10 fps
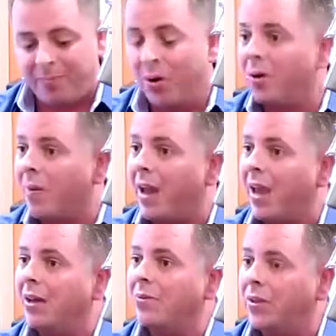poke my
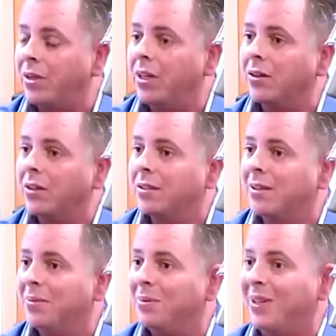hand with a needle, it's going
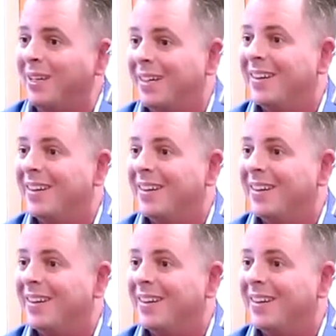to bleed.